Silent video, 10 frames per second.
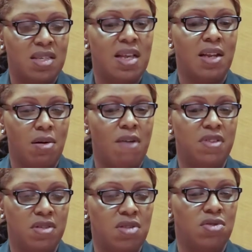selling off
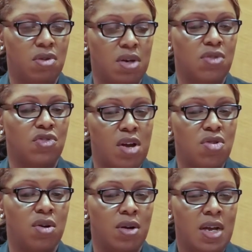this historic
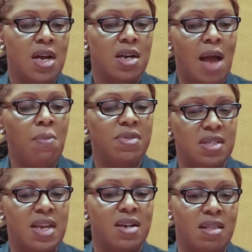treasure,
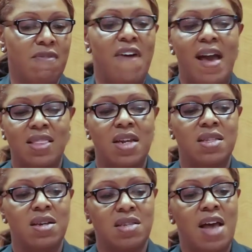notwithstanding the fact that it
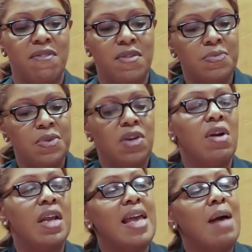does have
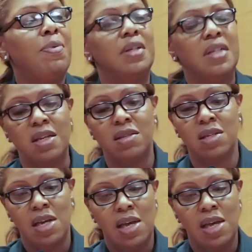great capital needs.